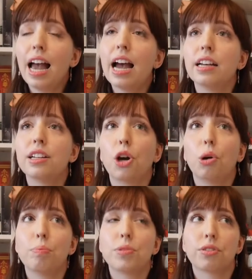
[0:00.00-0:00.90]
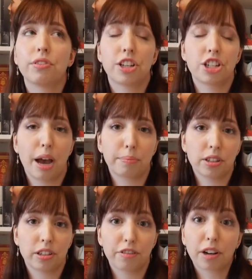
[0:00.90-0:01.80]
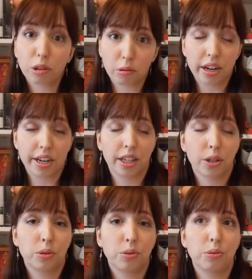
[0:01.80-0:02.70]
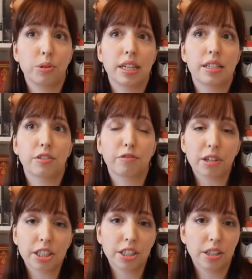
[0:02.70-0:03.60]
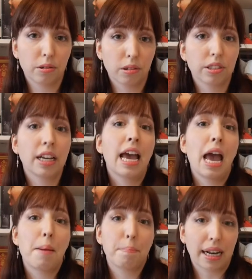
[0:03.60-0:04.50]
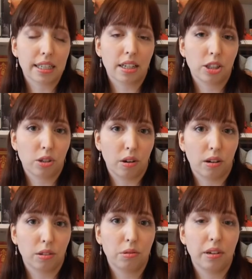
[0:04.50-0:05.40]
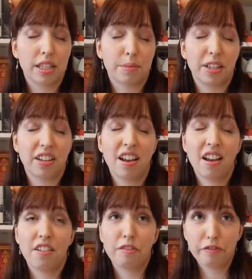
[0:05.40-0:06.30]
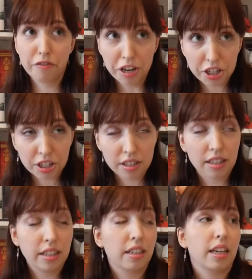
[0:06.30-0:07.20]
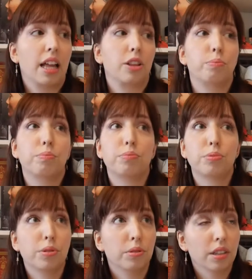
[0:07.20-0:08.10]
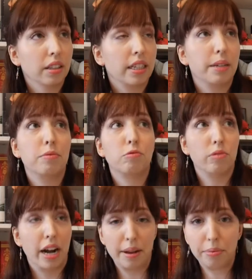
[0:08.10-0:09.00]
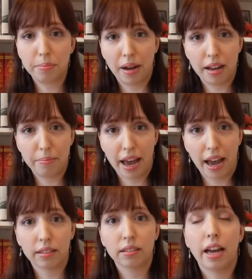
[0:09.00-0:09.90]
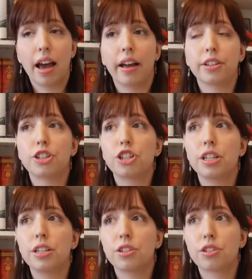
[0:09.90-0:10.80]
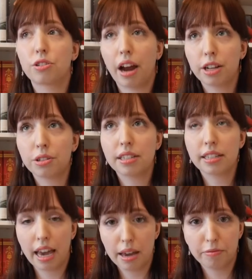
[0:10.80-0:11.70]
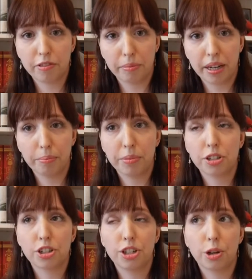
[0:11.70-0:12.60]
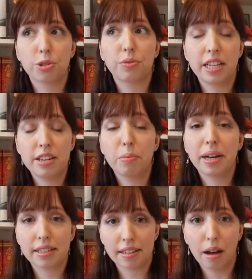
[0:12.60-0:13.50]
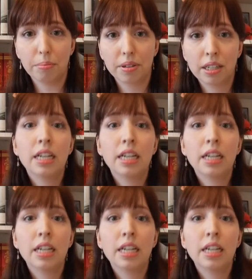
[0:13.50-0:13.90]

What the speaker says: and it opens with the chapter of Gloria, who is a 14-year-old Mexican girl who has been viciously and brutally raped by a man, and she's trying to escape from him because she knows when he wakes up,